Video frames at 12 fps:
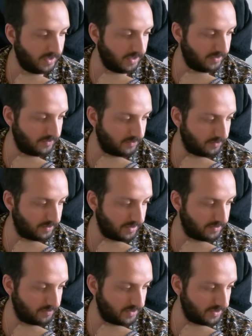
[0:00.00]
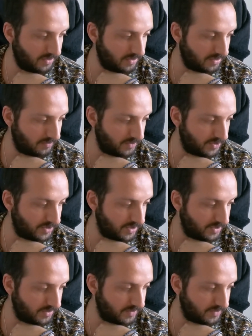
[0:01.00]
Okay. So let me let me
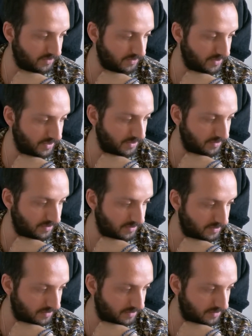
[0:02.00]
share the screen.